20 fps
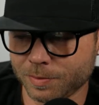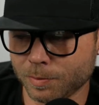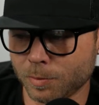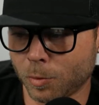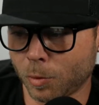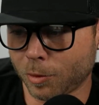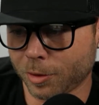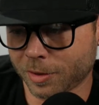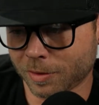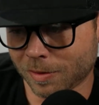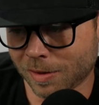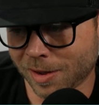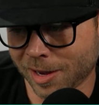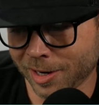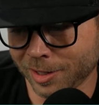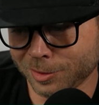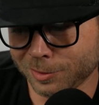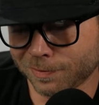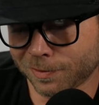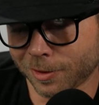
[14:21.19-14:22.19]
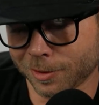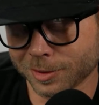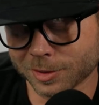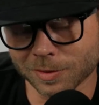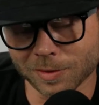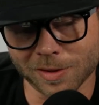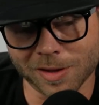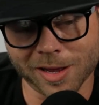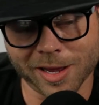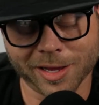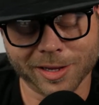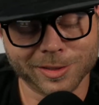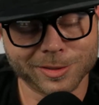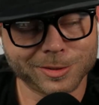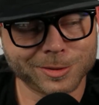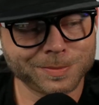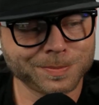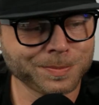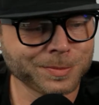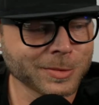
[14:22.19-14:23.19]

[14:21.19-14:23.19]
more clients, first clients,